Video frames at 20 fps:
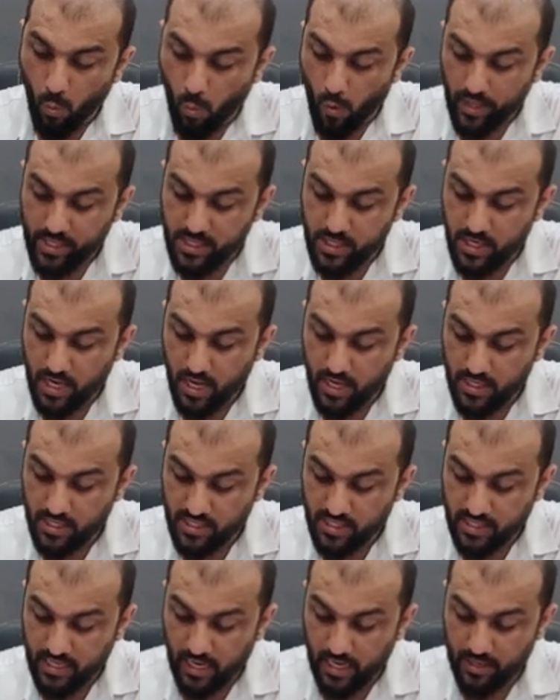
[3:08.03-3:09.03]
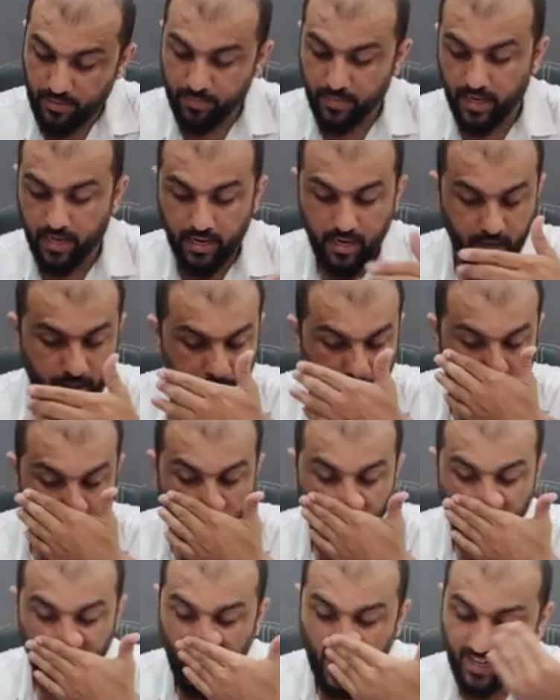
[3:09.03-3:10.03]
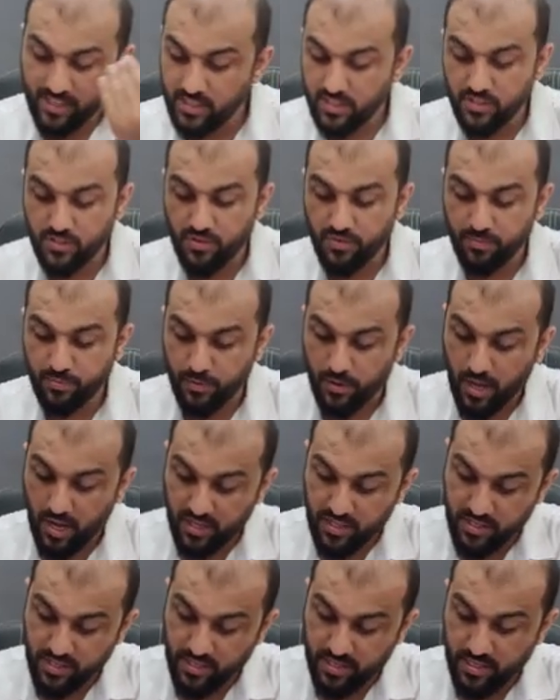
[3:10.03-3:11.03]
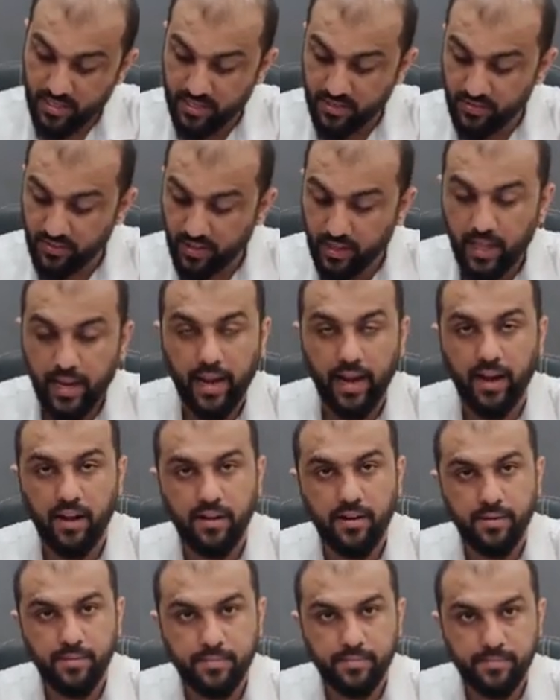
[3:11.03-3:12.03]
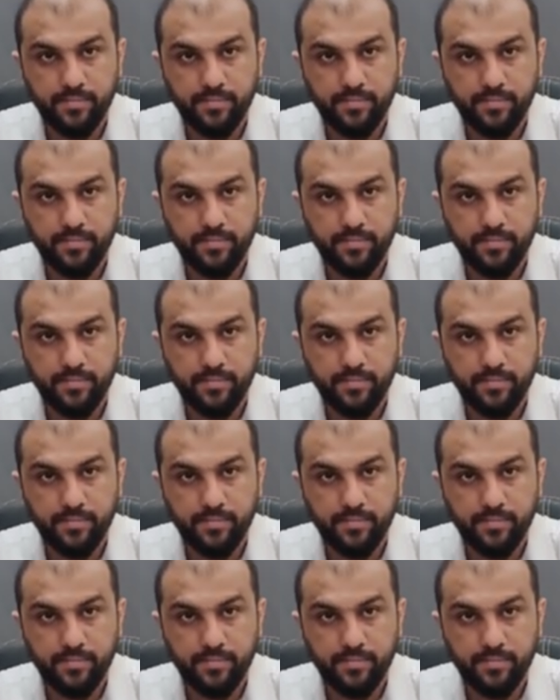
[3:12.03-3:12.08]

Which statement about factors of production is correct?